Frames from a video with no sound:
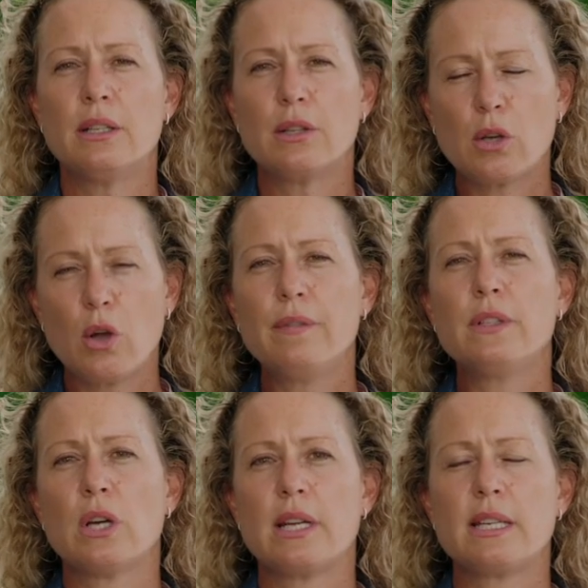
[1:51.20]
The
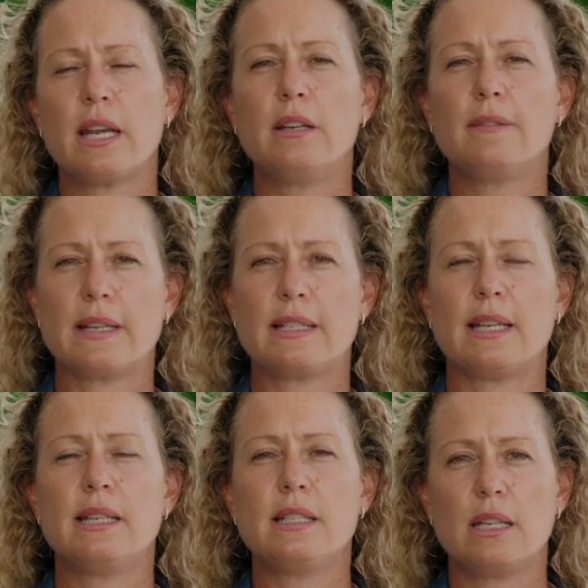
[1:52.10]
COVID-19
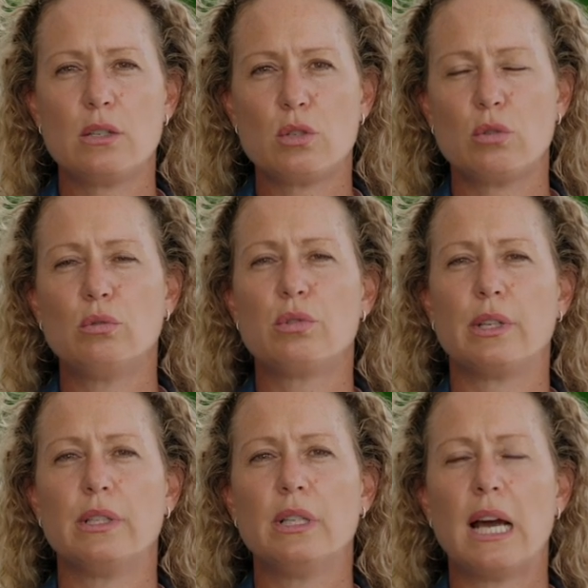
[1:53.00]
vaccines in
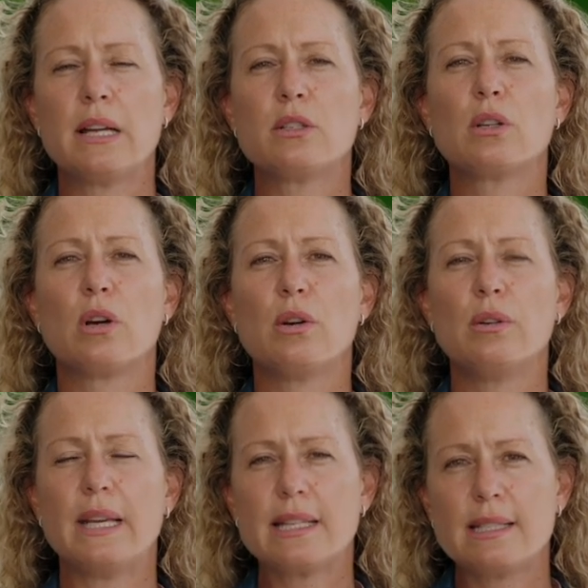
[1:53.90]
children
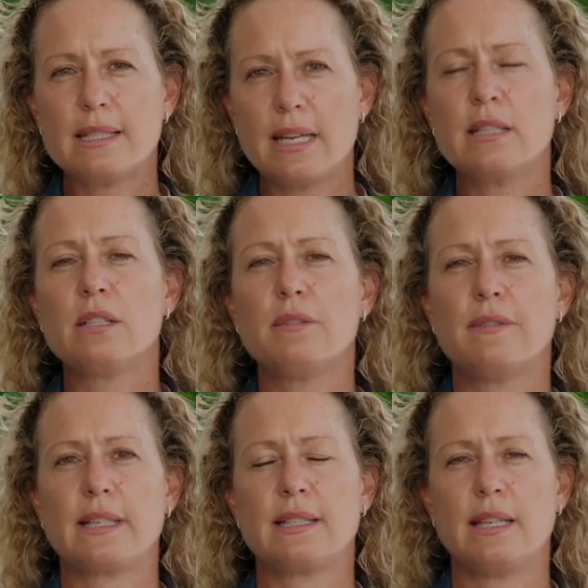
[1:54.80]
undergo extensive
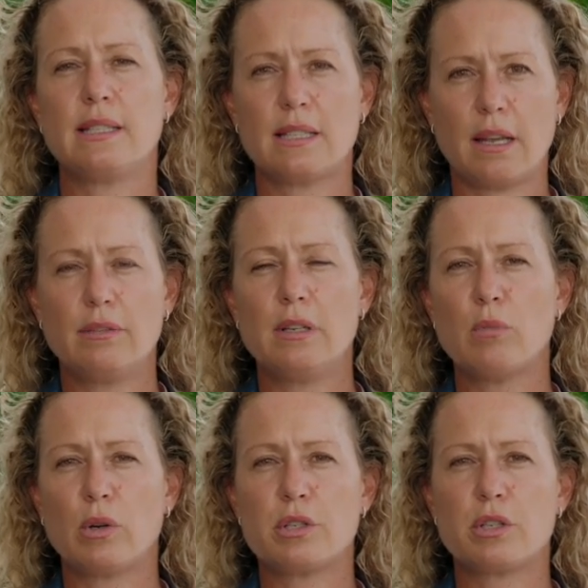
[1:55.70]
vaccine safety
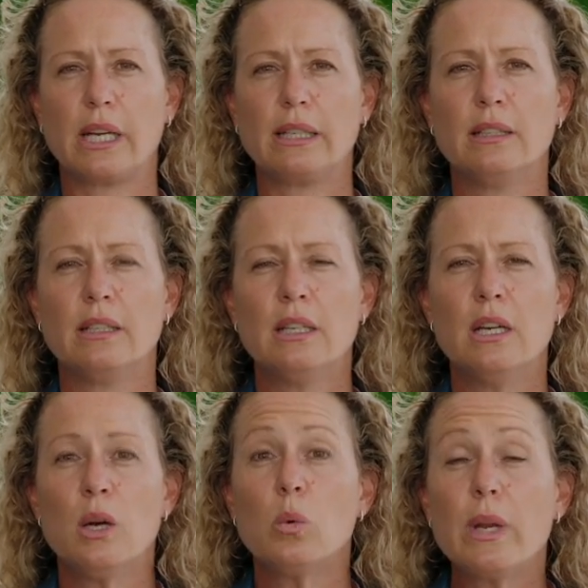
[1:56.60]
monitoring.
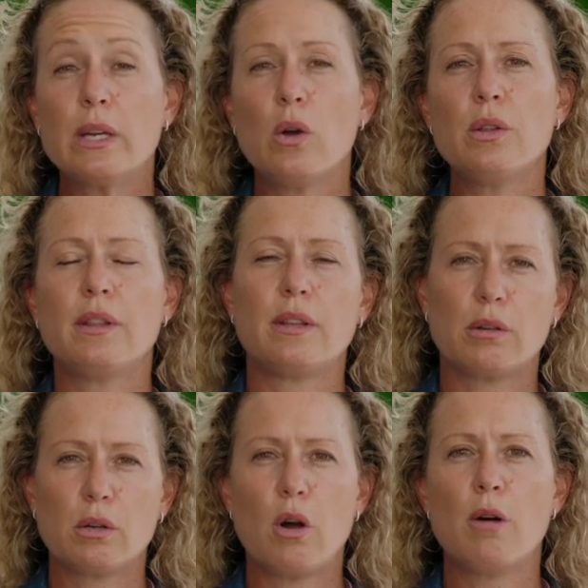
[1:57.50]
We know that there
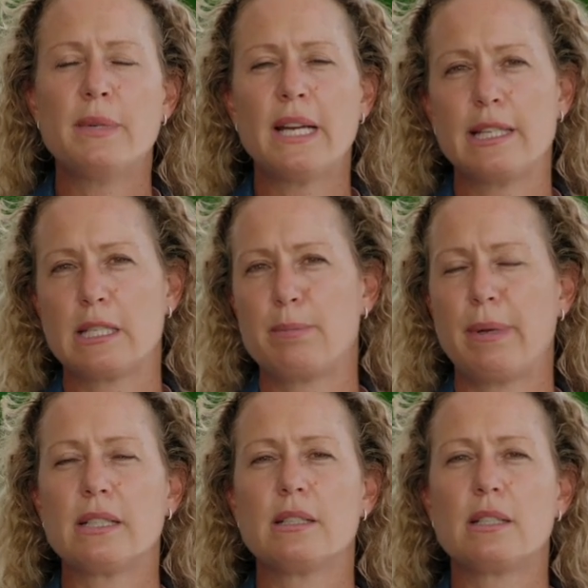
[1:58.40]
are common and
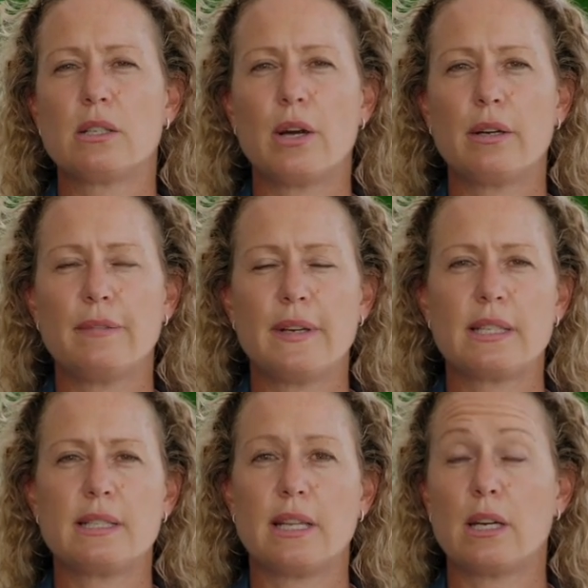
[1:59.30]
expected side
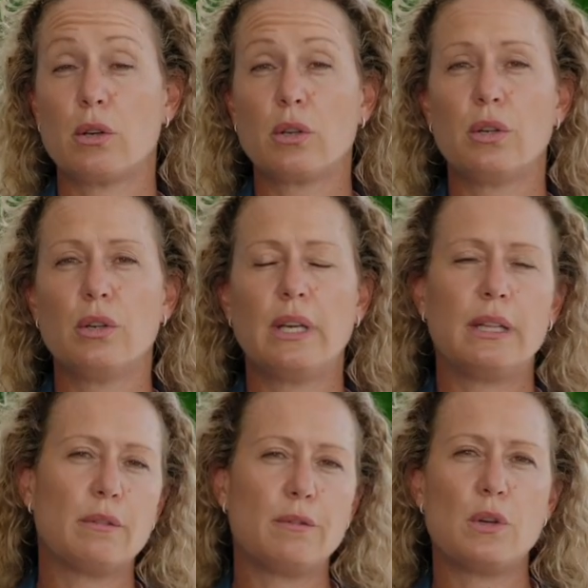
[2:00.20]
effects that occur
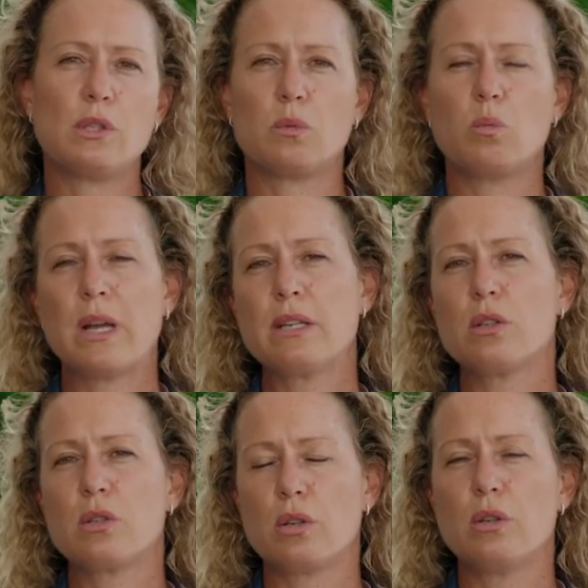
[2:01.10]
in the first
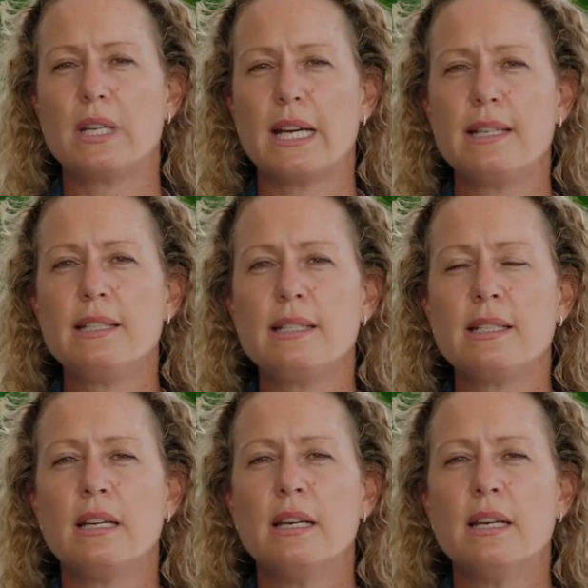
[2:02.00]
1-2 days.